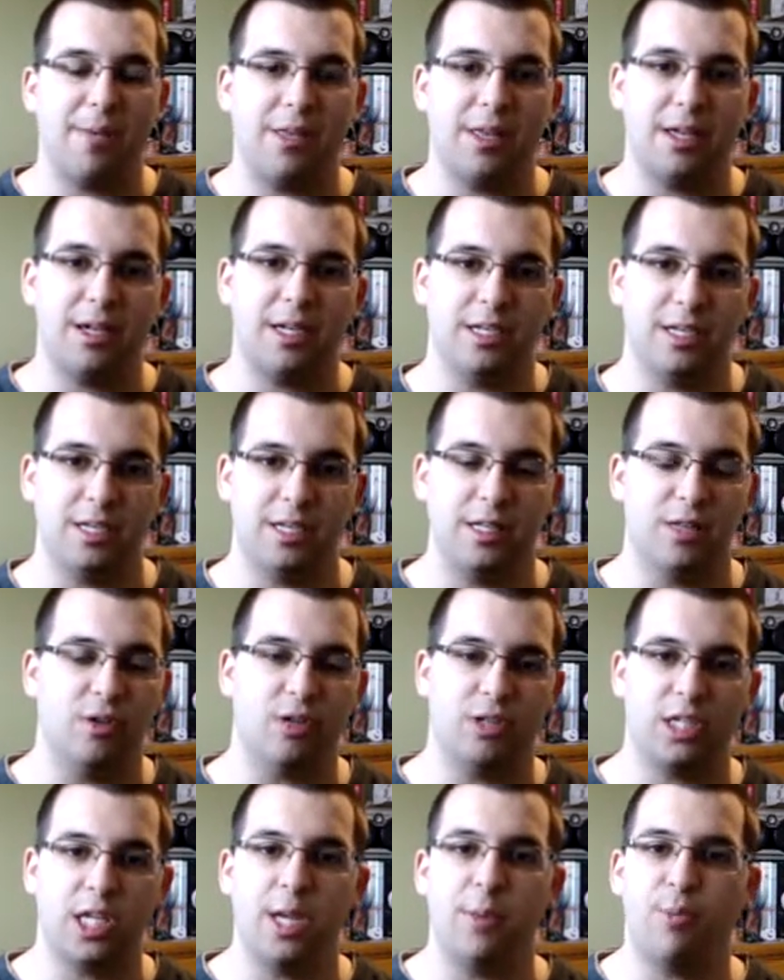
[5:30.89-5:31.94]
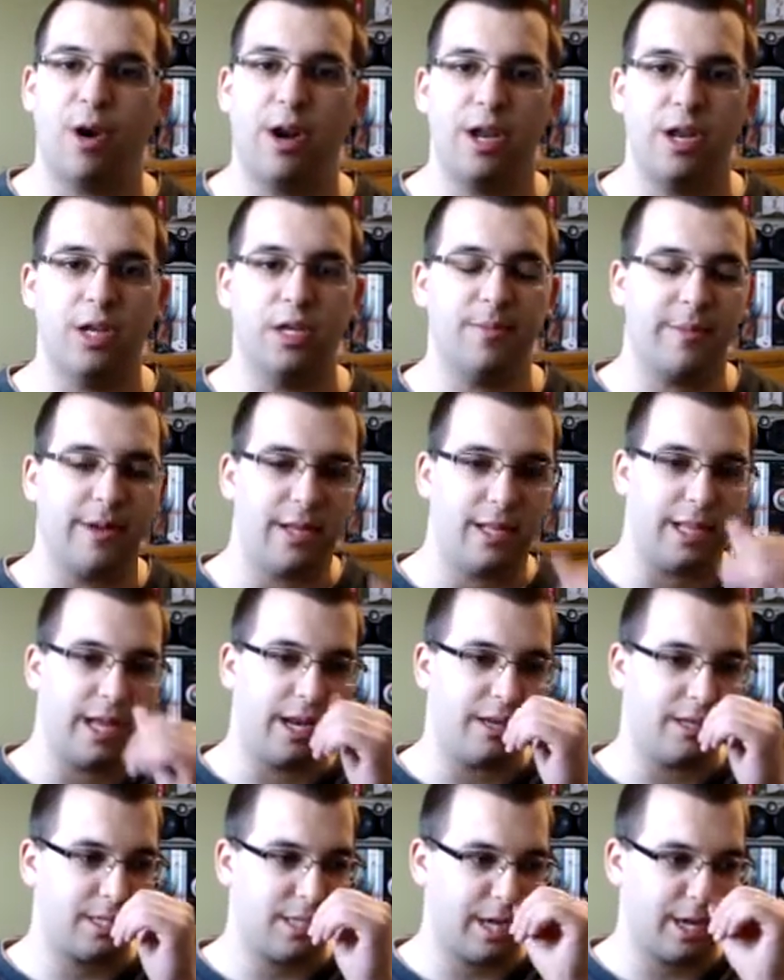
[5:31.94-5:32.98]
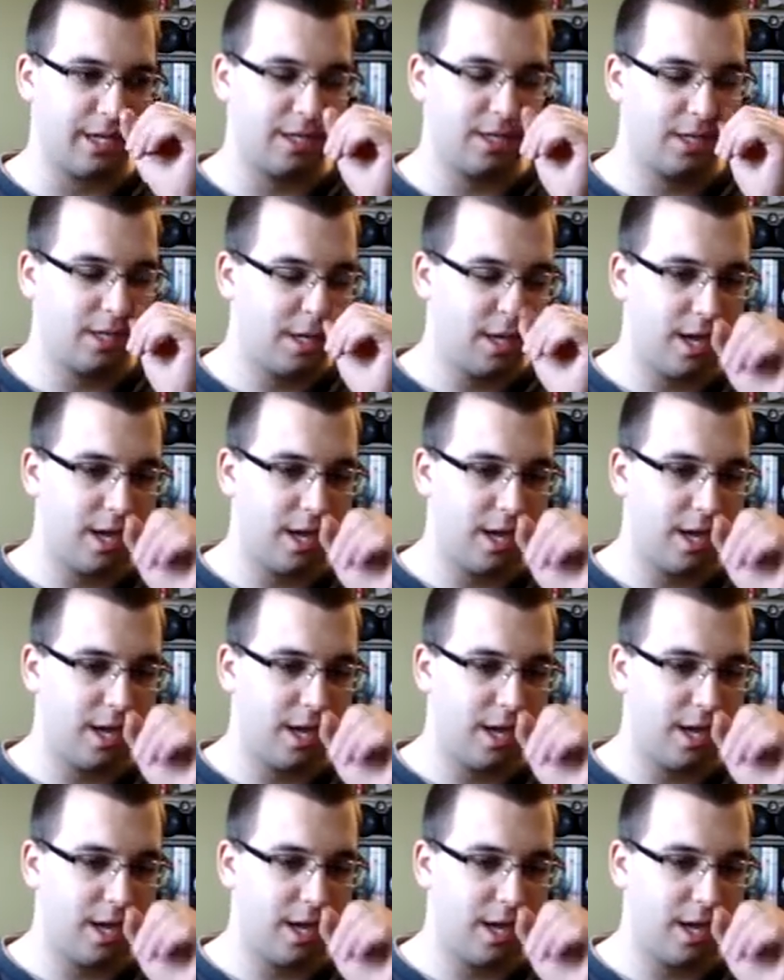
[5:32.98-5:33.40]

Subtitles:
and then they'll just keep running into my line of sight,